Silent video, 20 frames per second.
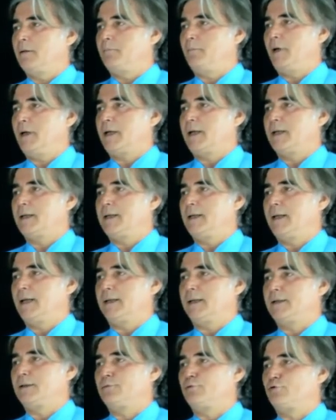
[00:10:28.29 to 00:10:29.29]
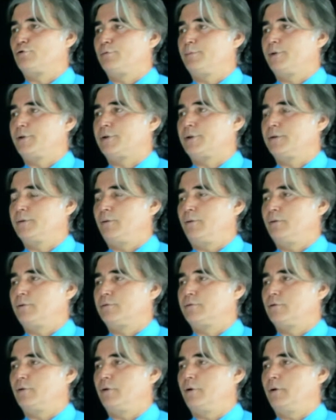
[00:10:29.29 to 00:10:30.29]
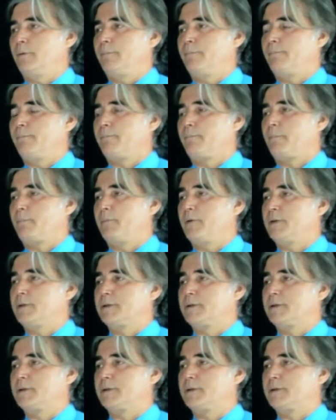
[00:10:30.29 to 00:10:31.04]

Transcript: Marketing and distribution also it